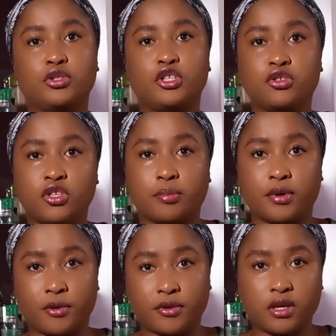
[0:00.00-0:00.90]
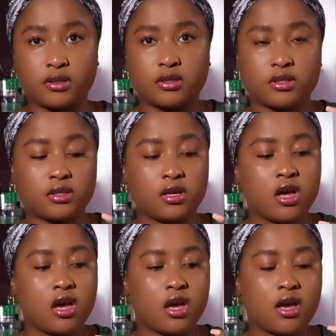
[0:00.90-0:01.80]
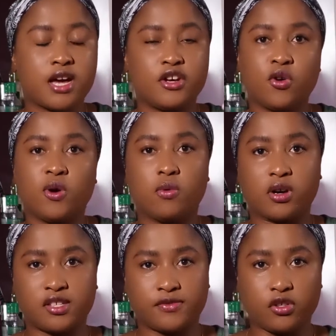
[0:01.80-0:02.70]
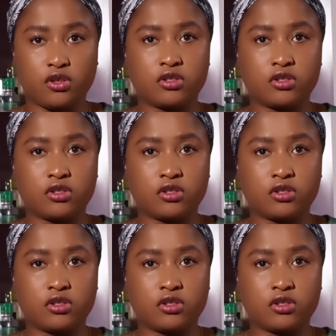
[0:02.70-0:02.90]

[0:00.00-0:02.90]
use your products and know what works for you.